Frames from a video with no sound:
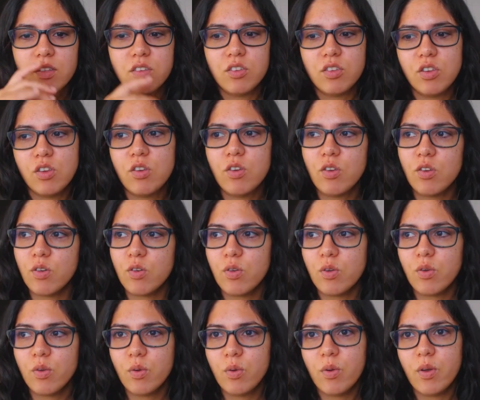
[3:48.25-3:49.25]

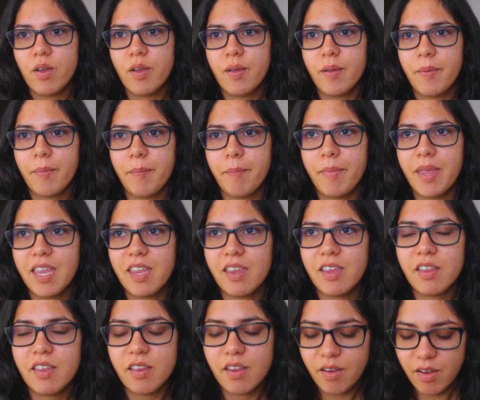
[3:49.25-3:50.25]
to make
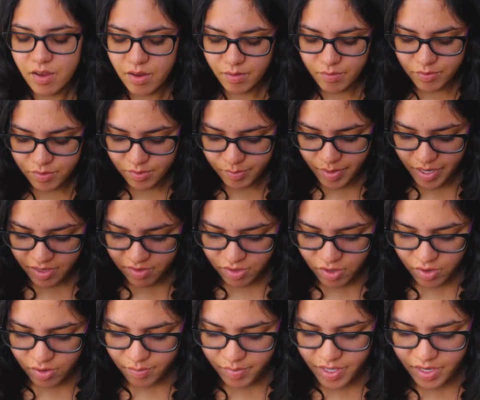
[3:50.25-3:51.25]
it
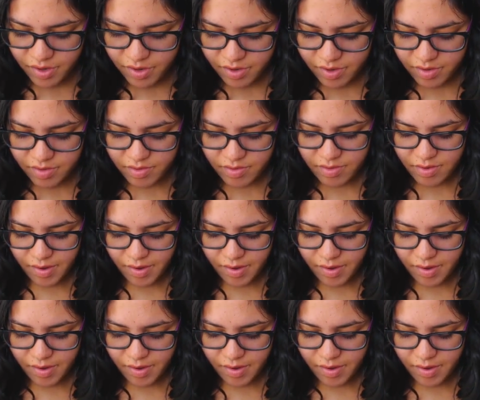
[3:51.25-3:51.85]
spacier, because